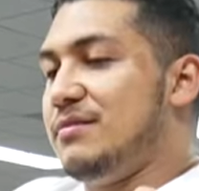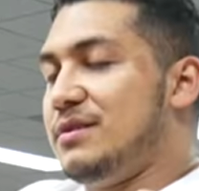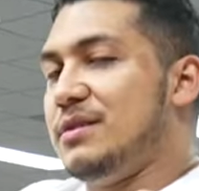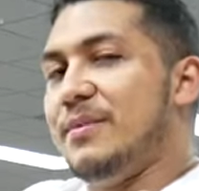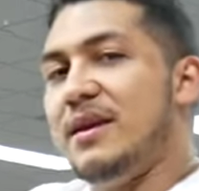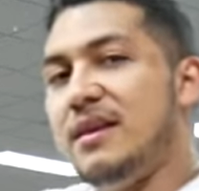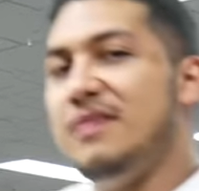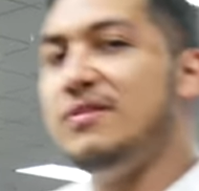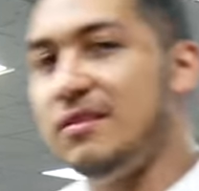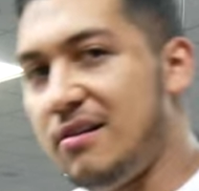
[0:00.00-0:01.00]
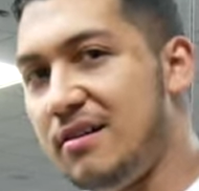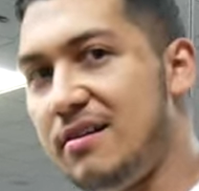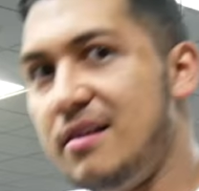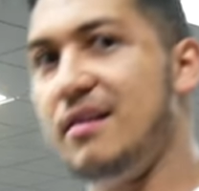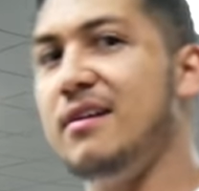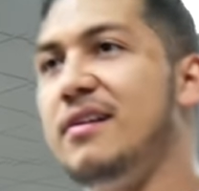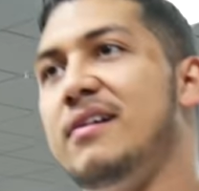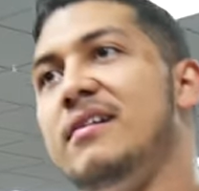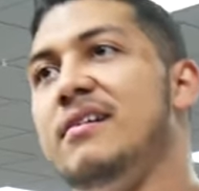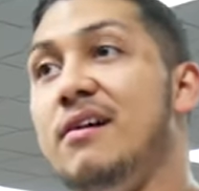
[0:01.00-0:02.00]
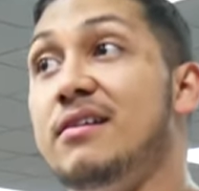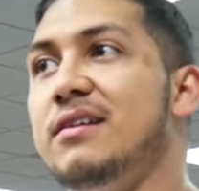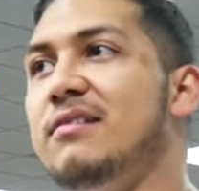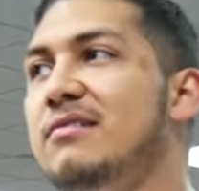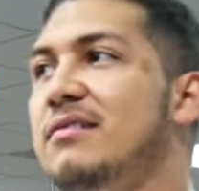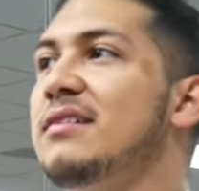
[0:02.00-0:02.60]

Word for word: To make it even harder on you,